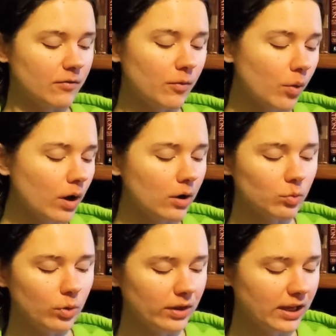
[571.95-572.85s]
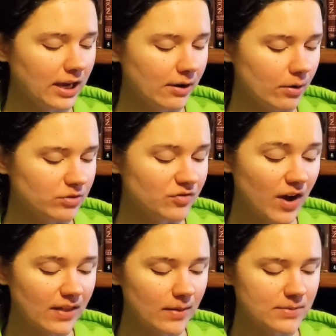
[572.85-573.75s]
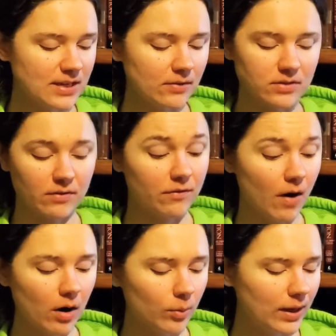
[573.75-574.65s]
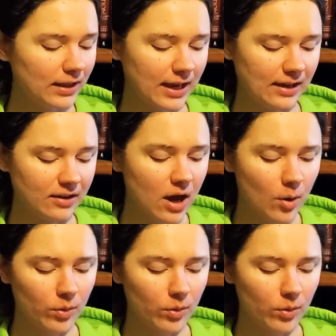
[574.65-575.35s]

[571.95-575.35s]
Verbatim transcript: Four unwilling heroes find themselves in a faraway land